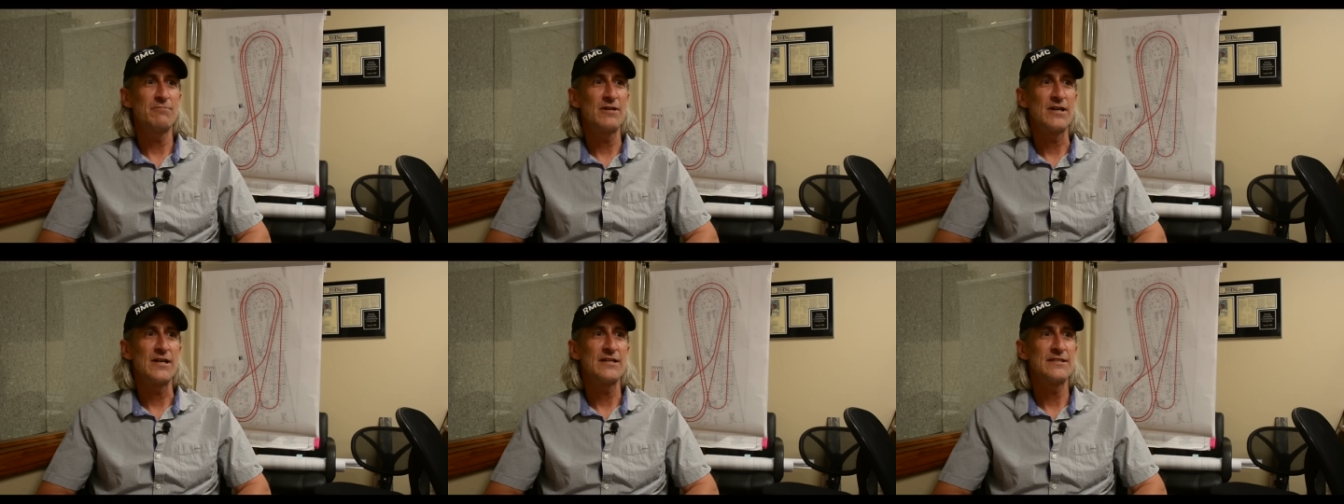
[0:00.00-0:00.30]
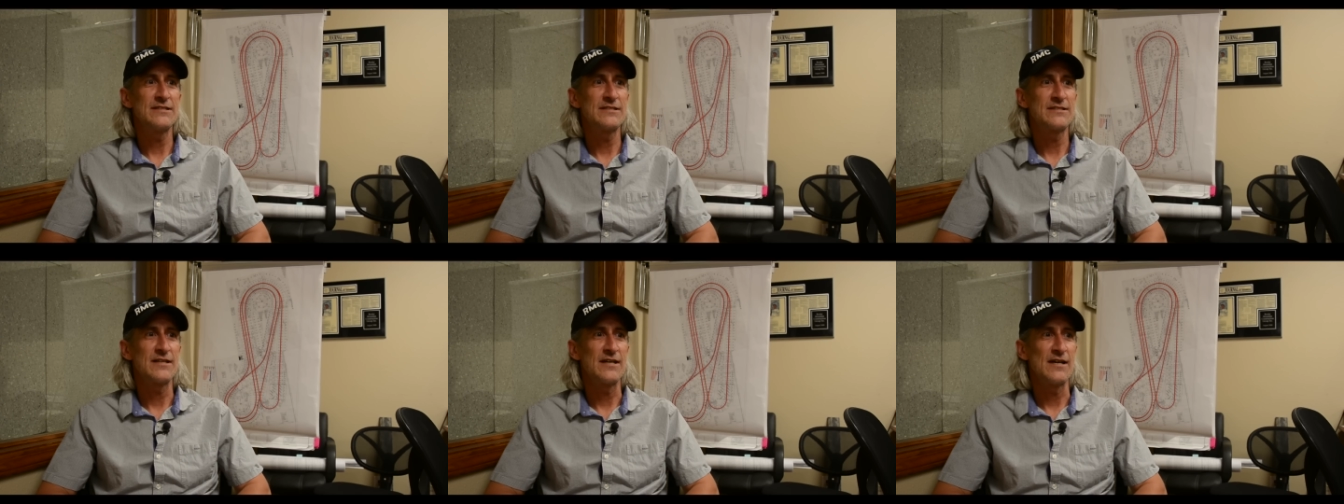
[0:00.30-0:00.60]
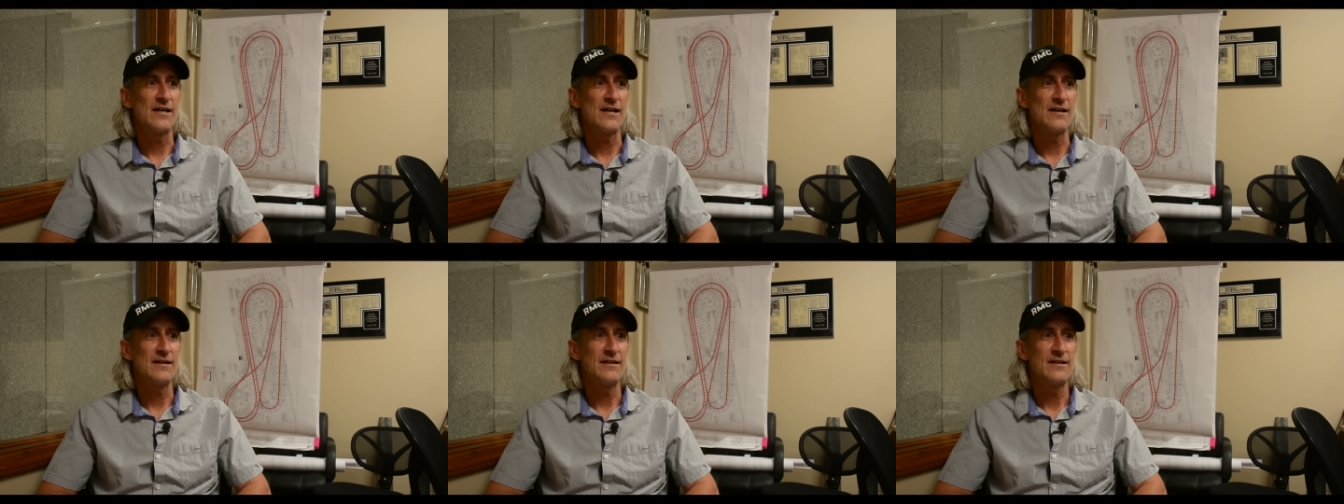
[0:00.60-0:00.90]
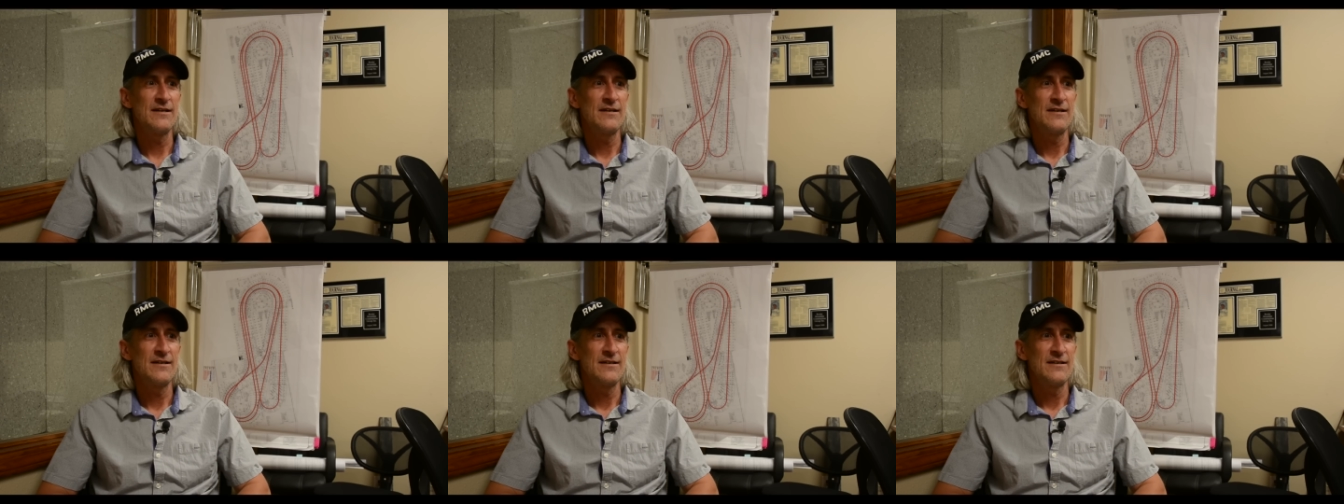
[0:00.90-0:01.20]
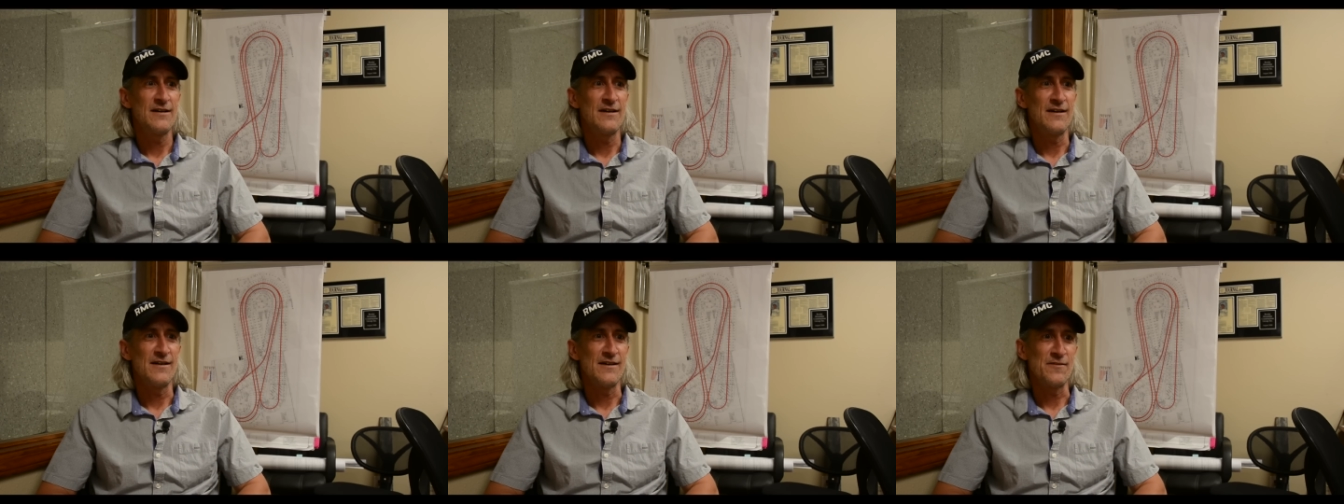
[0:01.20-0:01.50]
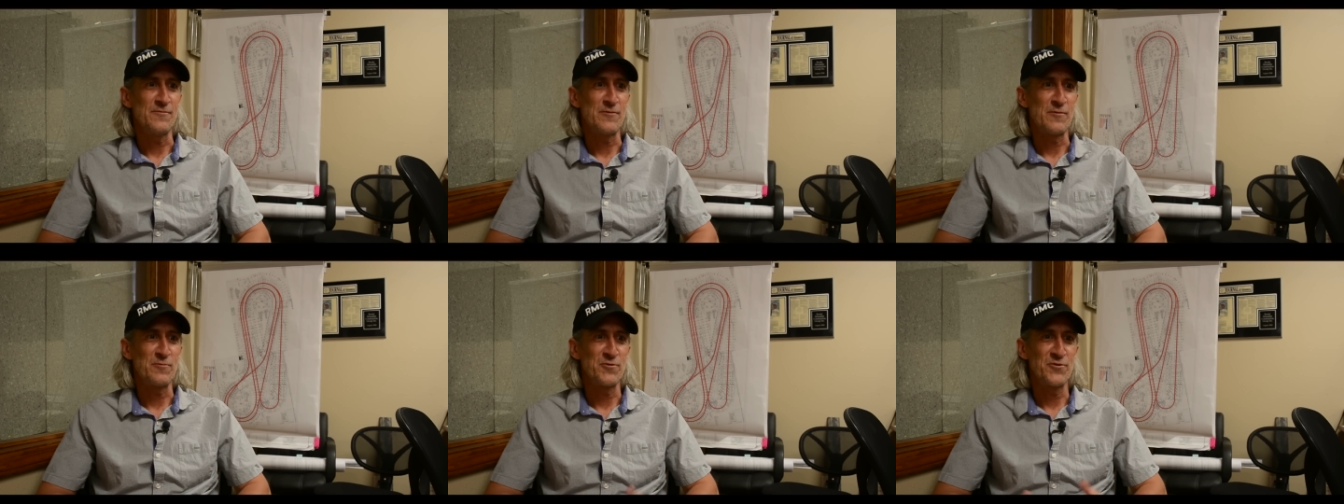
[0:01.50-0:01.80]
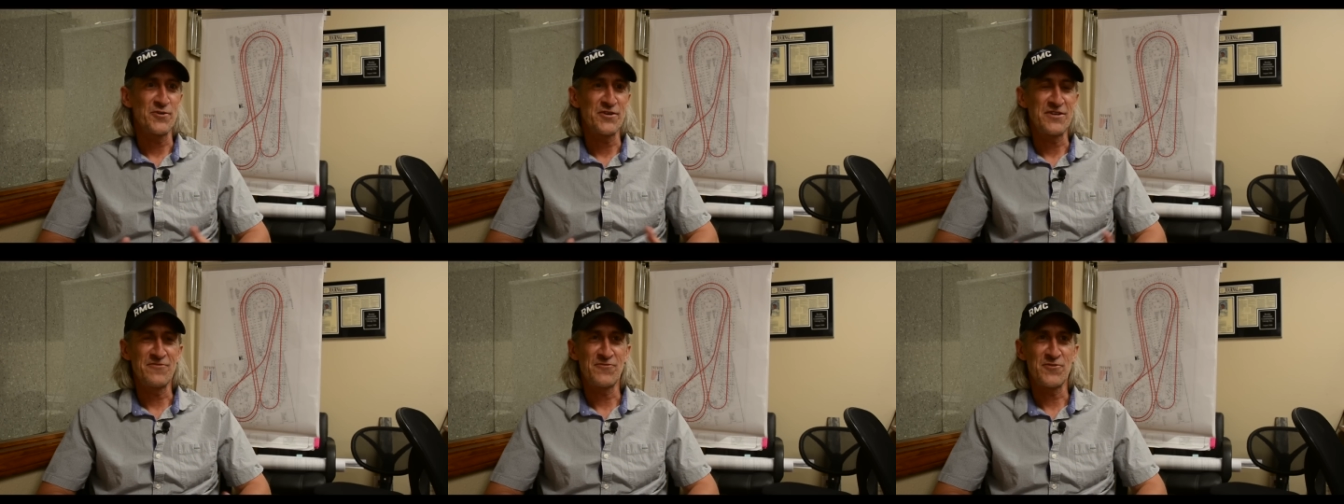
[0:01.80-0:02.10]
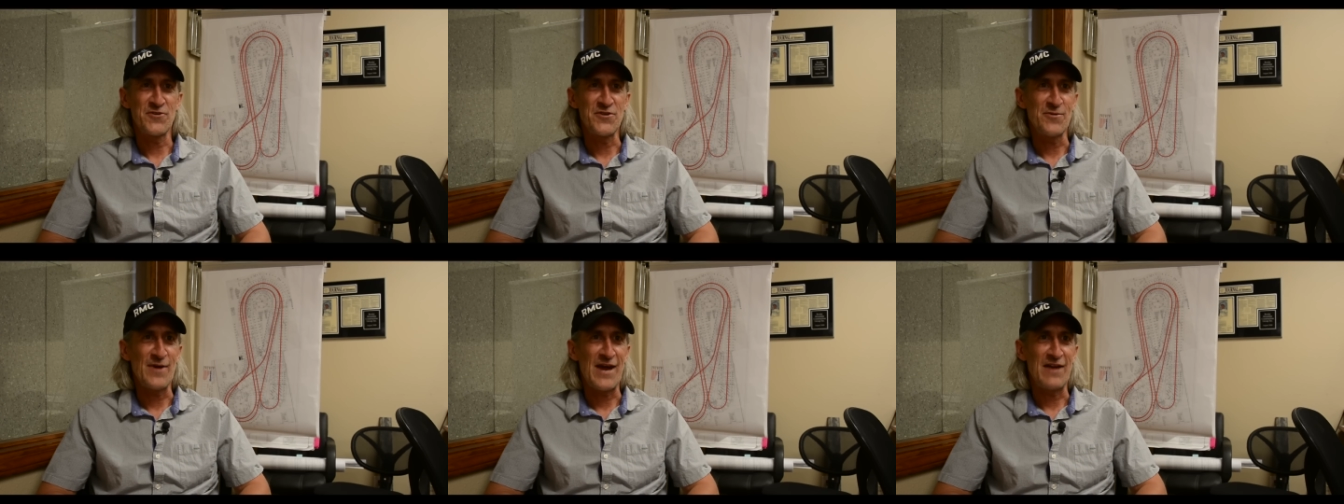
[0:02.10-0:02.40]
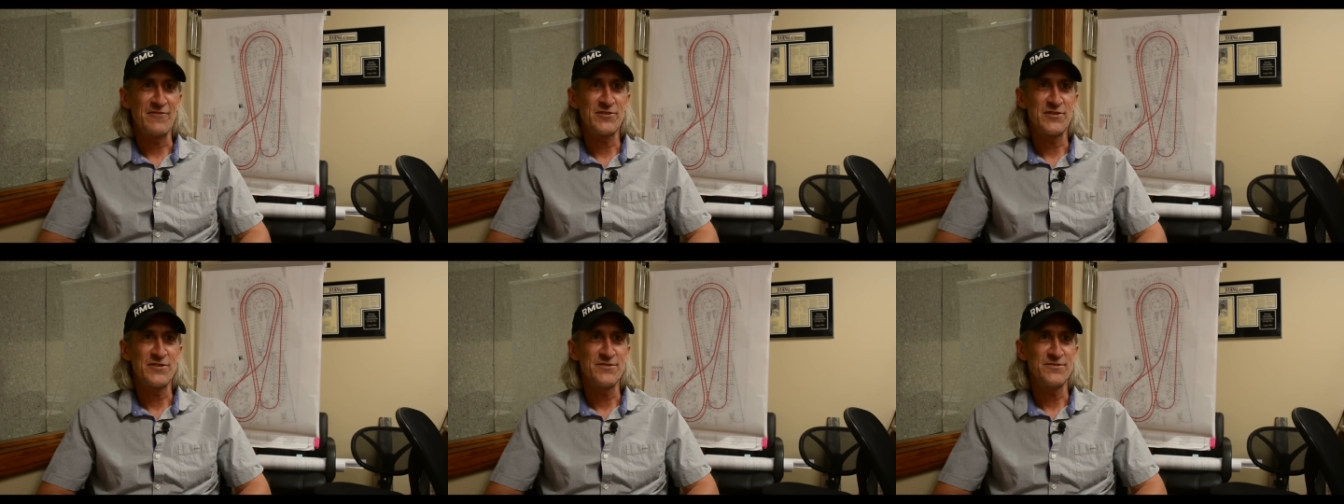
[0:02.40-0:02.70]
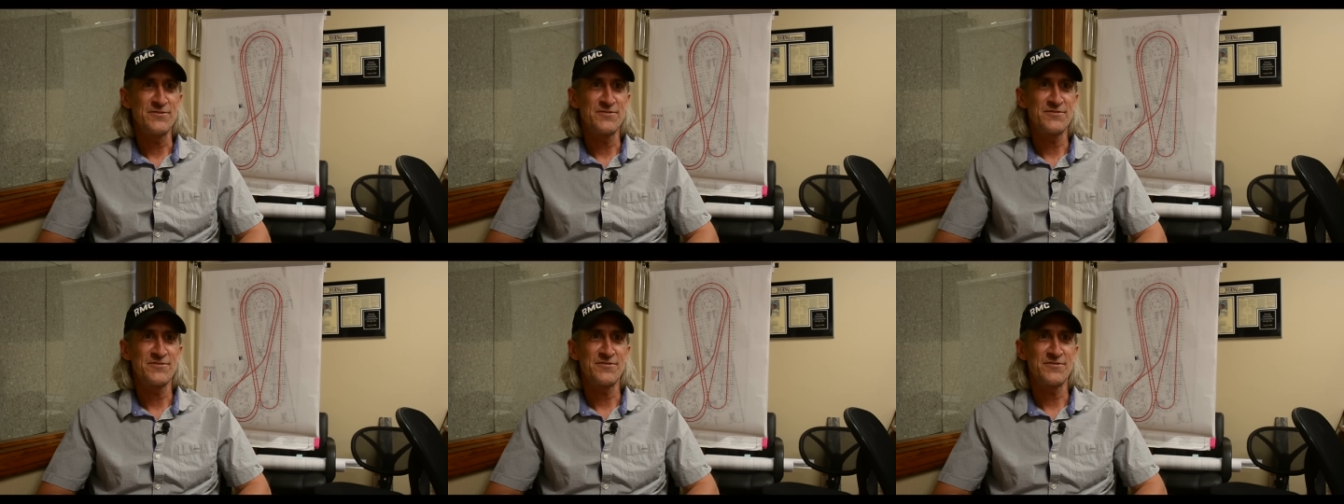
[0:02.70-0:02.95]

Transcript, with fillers: but uh, uh, we were looking for new avenues.